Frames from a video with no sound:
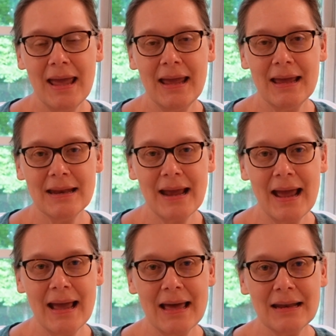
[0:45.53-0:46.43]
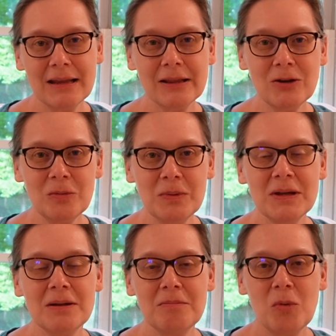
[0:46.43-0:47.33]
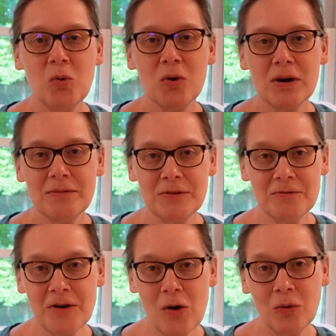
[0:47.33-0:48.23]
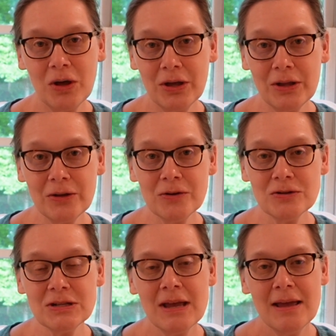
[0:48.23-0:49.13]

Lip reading: and add a little bit more of the fall colors.